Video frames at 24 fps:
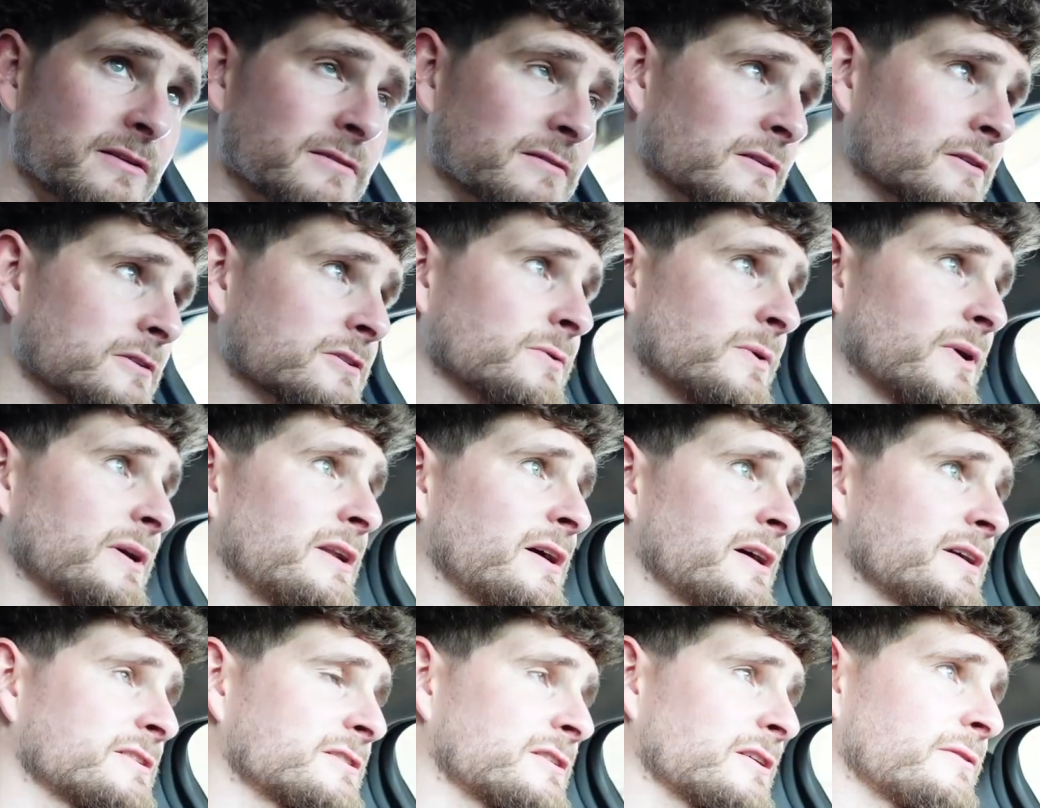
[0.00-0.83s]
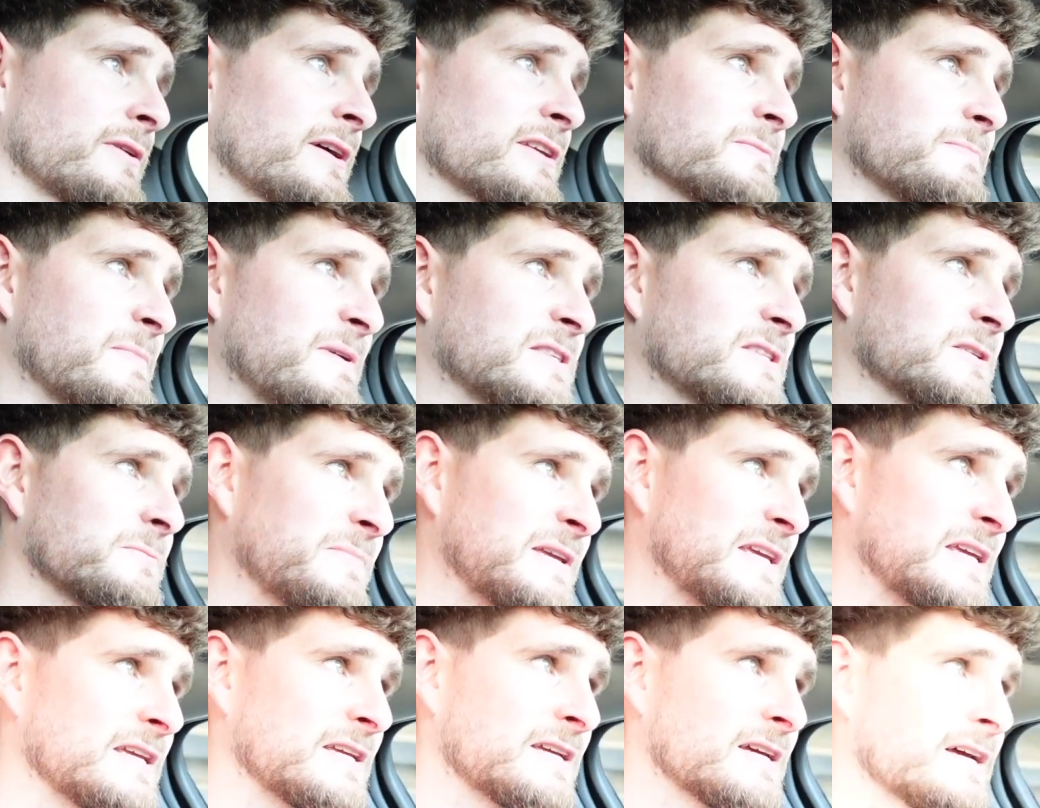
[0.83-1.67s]
It looks quite nice though. That's meant to
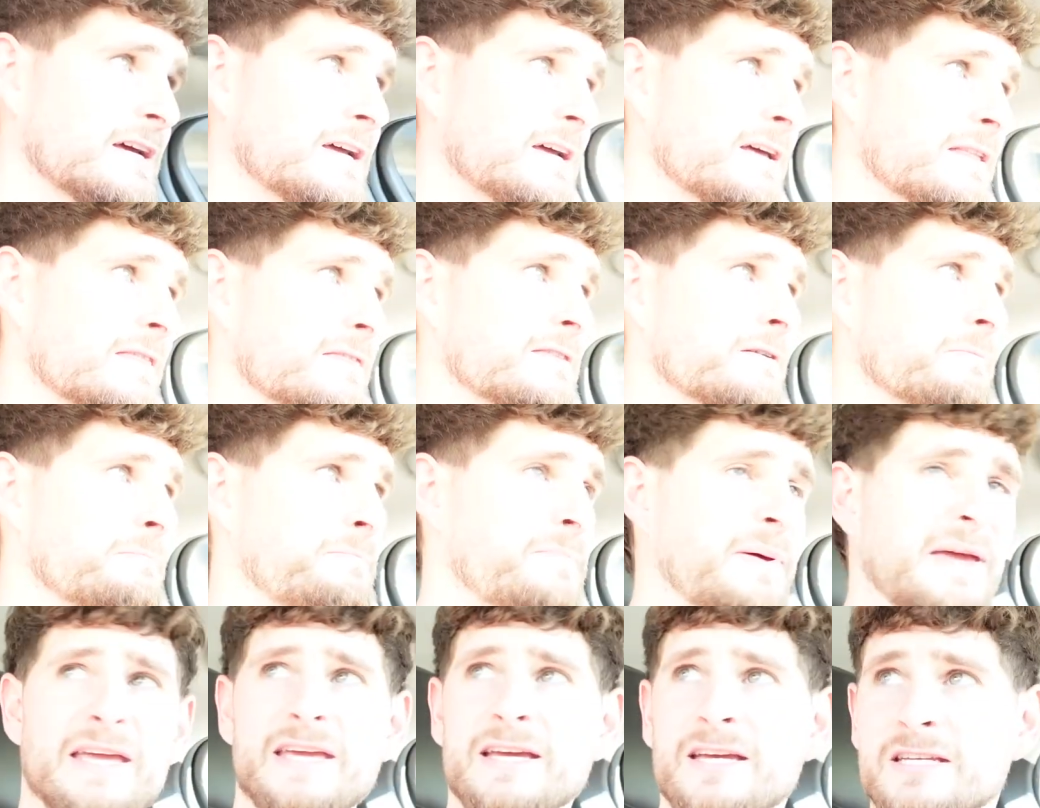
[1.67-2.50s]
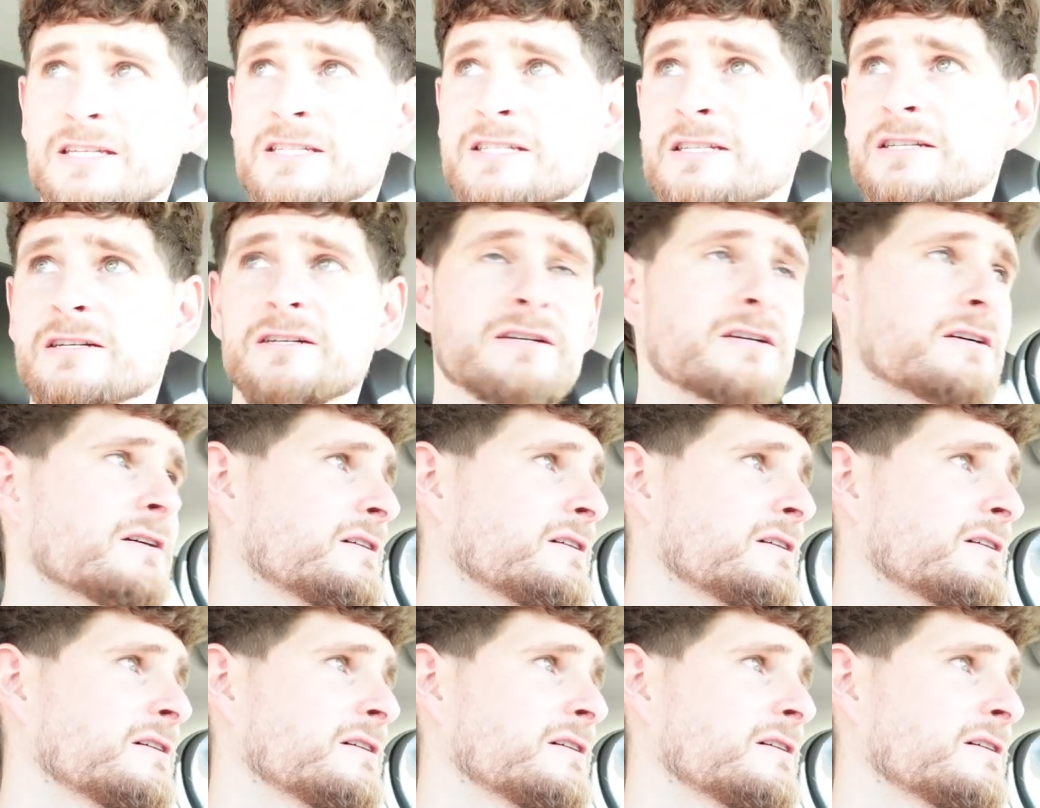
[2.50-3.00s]
be the biggest